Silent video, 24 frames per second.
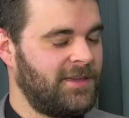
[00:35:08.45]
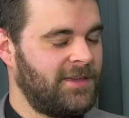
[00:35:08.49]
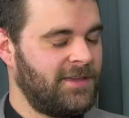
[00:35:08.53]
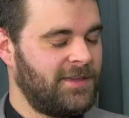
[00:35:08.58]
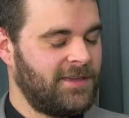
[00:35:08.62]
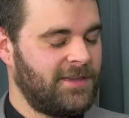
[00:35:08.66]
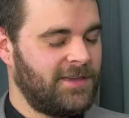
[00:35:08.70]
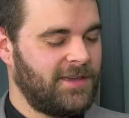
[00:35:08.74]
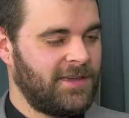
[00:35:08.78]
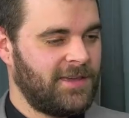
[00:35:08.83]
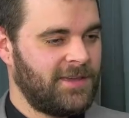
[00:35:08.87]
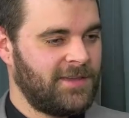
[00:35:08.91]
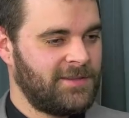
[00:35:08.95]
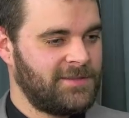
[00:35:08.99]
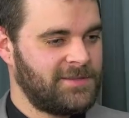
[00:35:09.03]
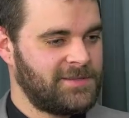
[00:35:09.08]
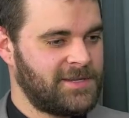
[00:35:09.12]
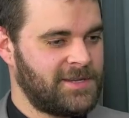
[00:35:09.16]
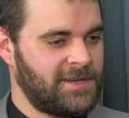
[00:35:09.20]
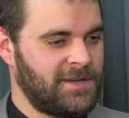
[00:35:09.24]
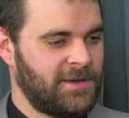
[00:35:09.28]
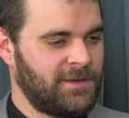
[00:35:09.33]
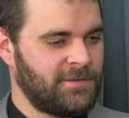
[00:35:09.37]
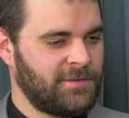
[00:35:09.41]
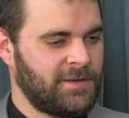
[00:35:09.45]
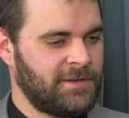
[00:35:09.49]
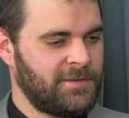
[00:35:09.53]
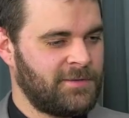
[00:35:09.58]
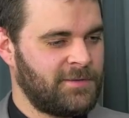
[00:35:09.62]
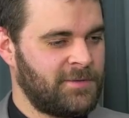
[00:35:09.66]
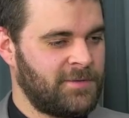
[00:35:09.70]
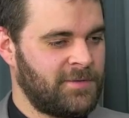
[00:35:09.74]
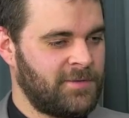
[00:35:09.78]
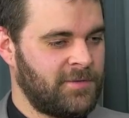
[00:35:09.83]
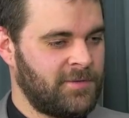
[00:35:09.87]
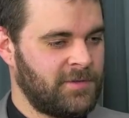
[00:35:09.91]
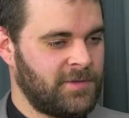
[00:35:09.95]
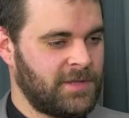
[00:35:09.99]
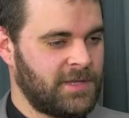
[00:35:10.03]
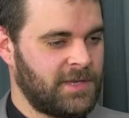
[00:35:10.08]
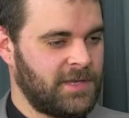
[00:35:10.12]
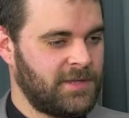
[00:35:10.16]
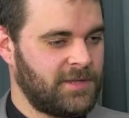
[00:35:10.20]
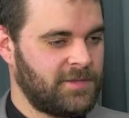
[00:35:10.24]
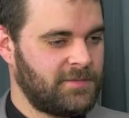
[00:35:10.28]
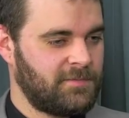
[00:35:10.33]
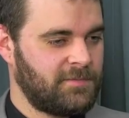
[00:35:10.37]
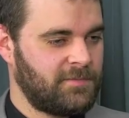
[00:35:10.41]
Mm-hmm. And I thought there's a
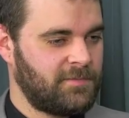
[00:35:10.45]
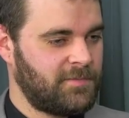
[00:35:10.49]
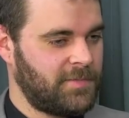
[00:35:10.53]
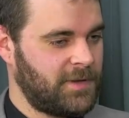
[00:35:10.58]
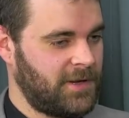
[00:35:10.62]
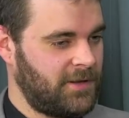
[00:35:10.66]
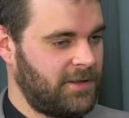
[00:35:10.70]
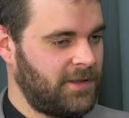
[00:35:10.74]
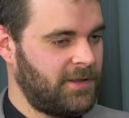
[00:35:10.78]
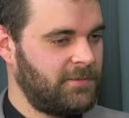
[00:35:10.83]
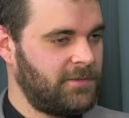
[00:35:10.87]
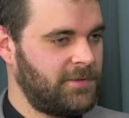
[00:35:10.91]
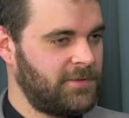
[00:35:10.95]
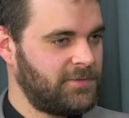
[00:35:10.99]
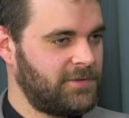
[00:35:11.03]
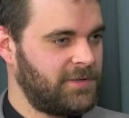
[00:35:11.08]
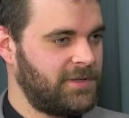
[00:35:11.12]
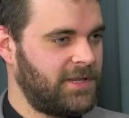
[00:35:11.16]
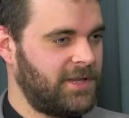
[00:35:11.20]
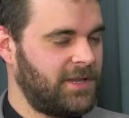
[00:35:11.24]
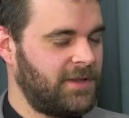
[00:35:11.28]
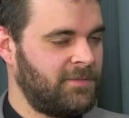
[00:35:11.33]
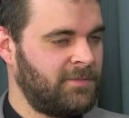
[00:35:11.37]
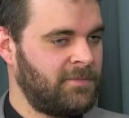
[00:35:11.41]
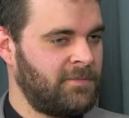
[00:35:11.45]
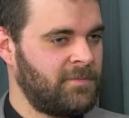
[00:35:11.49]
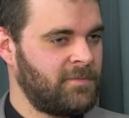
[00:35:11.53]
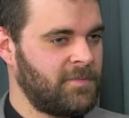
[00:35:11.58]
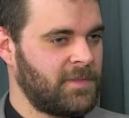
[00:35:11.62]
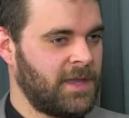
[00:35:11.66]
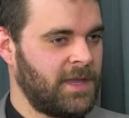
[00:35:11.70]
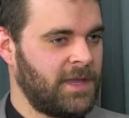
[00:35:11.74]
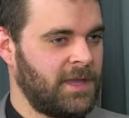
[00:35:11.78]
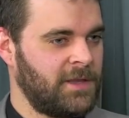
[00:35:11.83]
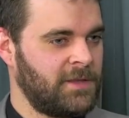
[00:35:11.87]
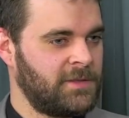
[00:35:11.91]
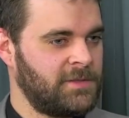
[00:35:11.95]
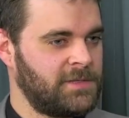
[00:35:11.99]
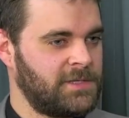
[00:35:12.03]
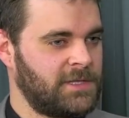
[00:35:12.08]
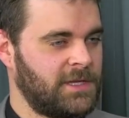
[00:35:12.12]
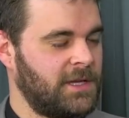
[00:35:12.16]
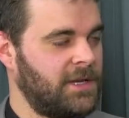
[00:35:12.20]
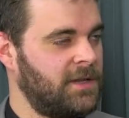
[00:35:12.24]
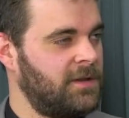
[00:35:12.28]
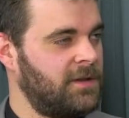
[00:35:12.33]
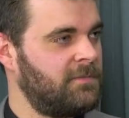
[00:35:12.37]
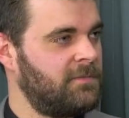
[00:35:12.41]
nice parallel between him and
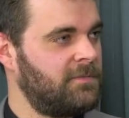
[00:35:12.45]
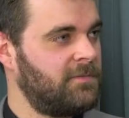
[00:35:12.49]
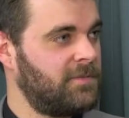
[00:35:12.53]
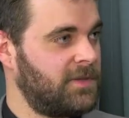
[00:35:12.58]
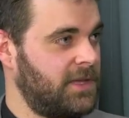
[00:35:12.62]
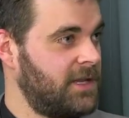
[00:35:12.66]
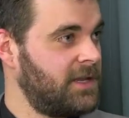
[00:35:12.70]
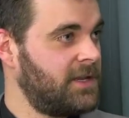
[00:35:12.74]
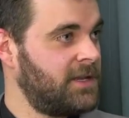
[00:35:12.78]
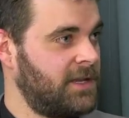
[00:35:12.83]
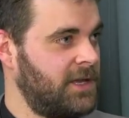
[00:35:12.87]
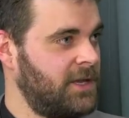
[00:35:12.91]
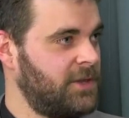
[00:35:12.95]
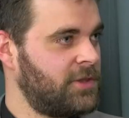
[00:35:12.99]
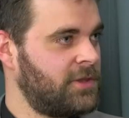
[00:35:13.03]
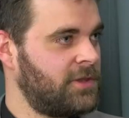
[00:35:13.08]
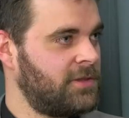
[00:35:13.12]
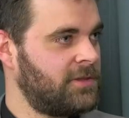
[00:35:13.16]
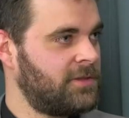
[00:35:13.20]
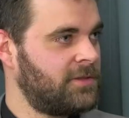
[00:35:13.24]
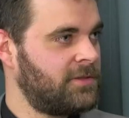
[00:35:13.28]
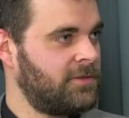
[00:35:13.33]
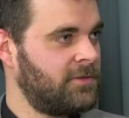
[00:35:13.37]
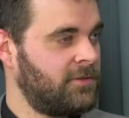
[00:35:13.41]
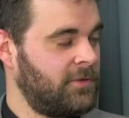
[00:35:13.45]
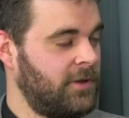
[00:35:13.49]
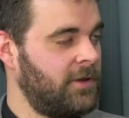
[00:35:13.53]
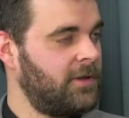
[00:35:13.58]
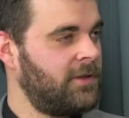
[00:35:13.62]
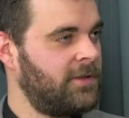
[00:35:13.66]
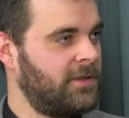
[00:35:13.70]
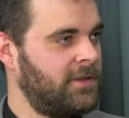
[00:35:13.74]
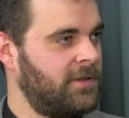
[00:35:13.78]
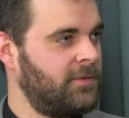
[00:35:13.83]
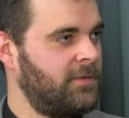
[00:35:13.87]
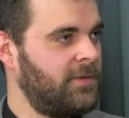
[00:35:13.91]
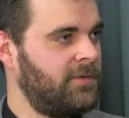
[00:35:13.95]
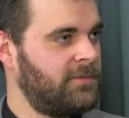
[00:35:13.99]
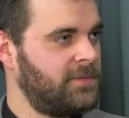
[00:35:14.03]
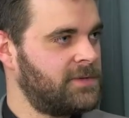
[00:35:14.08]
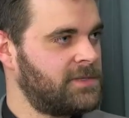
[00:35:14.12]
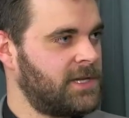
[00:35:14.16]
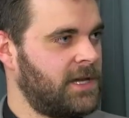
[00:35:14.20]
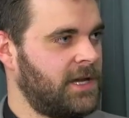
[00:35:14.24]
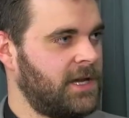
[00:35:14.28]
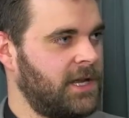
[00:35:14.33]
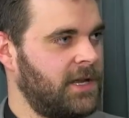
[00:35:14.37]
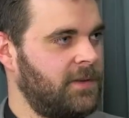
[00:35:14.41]
St. Ignatius Loyola that we've
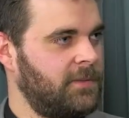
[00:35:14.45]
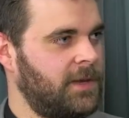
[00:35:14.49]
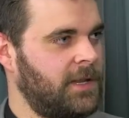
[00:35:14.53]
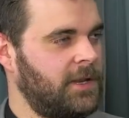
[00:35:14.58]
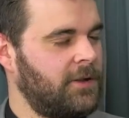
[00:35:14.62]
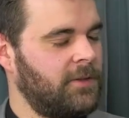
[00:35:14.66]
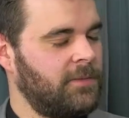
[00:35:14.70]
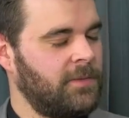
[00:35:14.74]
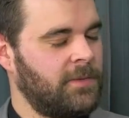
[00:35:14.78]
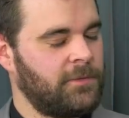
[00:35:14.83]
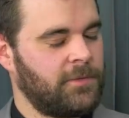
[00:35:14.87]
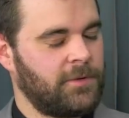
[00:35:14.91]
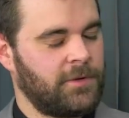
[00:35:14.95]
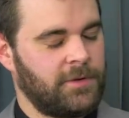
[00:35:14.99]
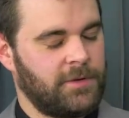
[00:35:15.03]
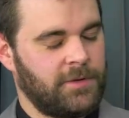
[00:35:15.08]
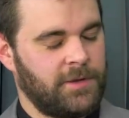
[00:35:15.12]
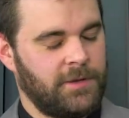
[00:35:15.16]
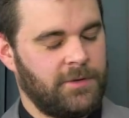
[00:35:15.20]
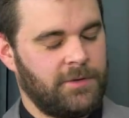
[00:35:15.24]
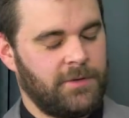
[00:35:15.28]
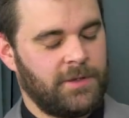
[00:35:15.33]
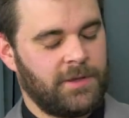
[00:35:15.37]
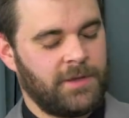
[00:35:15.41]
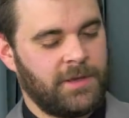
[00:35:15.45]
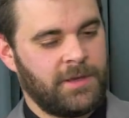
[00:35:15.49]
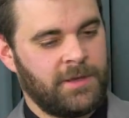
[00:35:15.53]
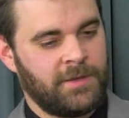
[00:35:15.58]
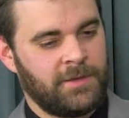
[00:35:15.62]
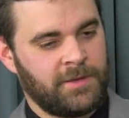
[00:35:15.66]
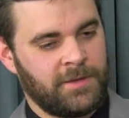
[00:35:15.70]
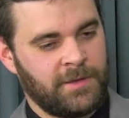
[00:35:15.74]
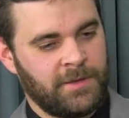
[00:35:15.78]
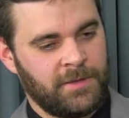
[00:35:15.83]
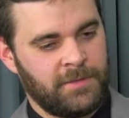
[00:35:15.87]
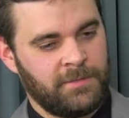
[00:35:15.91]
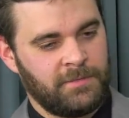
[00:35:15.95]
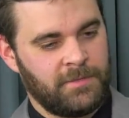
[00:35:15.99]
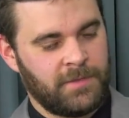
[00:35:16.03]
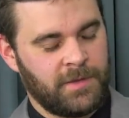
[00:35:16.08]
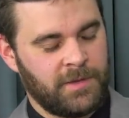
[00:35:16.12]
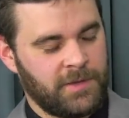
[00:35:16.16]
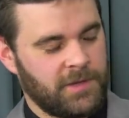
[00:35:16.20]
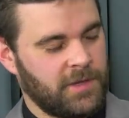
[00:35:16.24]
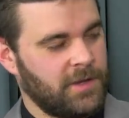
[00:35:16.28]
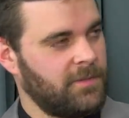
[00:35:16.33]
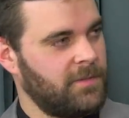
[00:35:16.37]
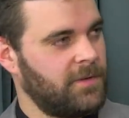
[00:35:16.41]
been talking about. I remember hearing
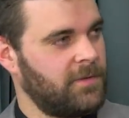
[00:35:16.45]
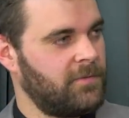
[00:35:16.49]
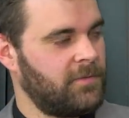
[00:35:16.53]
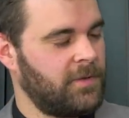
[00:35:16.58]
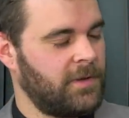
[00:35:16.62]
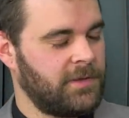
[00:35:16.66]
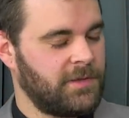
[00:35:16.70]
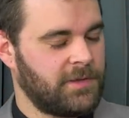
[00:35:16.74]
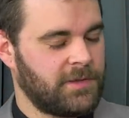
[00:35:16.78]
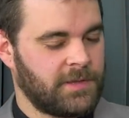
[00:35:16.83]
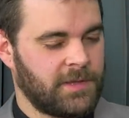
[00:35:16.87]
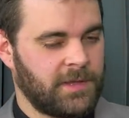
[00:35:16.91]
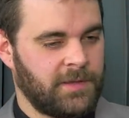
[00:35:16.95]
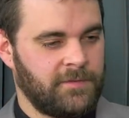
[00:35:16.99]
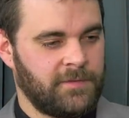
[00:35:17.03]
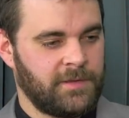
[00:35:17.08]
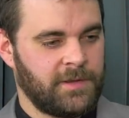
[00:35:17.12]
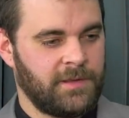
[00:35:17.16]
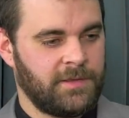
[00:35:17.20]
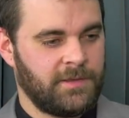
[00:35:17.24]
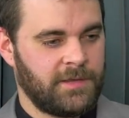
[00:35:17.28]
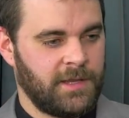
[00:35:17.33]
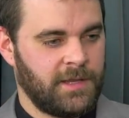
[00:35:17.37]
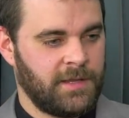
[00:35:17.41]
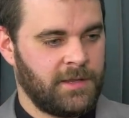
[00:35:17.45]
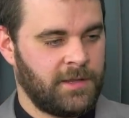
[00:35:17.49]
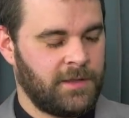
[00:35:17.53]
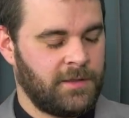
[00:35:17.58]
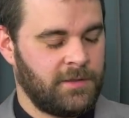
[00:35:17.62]
a sermon once given on St.